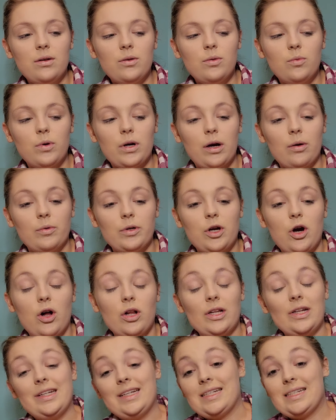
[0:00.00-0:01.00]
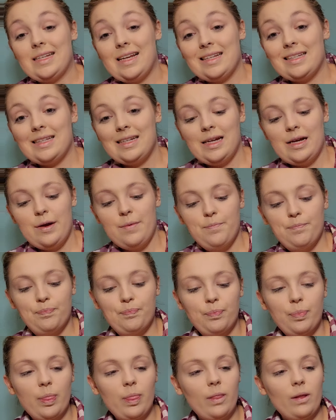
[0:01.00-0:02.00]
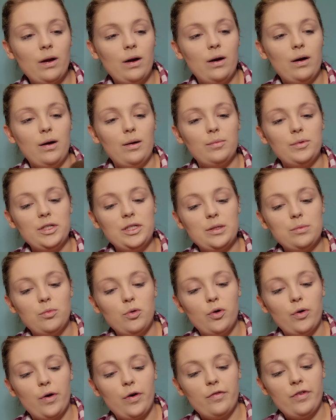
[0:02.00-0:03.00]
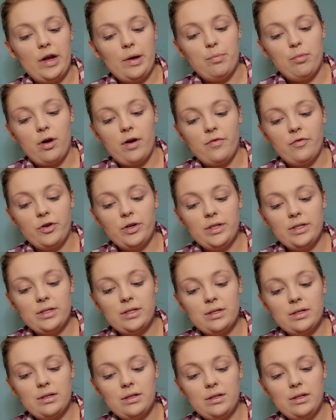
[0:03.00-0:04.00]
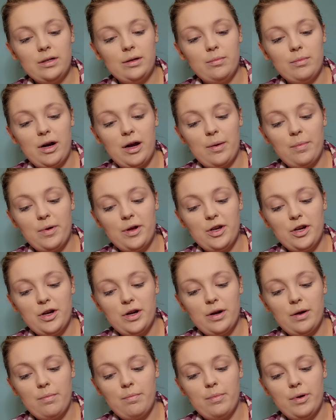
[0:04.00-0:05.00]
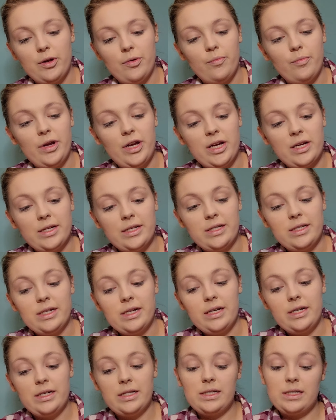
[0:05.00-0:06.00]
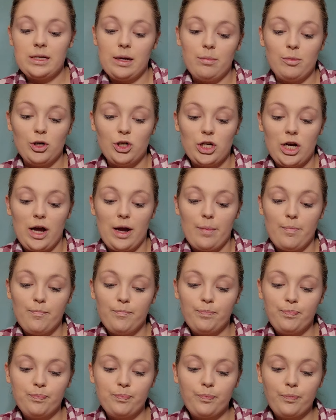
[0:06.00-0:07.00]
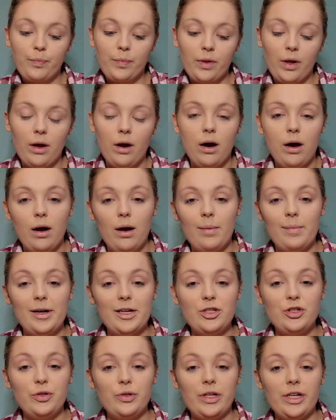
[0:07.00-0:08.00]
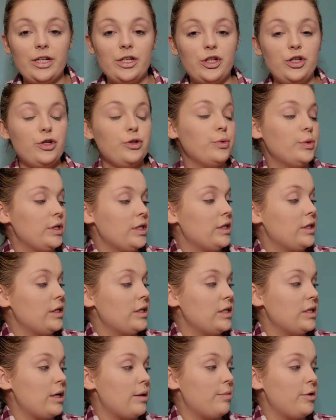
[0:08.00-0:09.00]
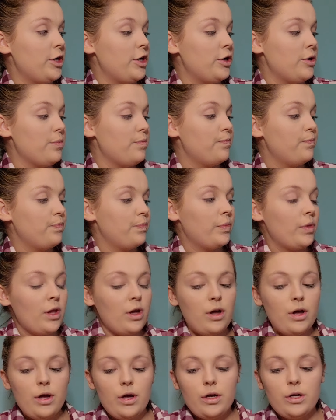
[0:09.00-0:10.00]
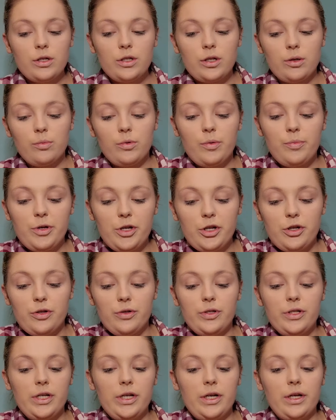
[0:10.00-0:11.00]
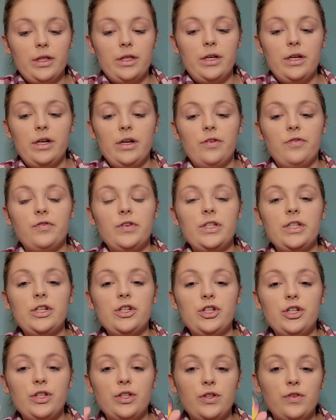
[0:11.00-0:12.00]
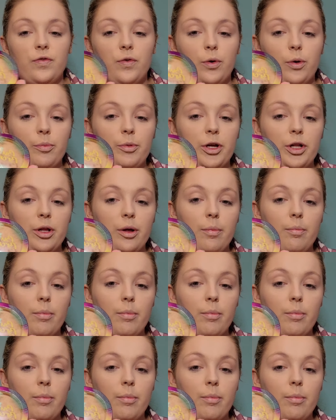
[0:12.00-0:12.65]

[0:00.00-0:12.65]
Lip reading: what I would call a necessity. It's more of a preference in my opinion, but because it is summertime, I do like to use it this time of year. So I'm going to be using the Physicians Formula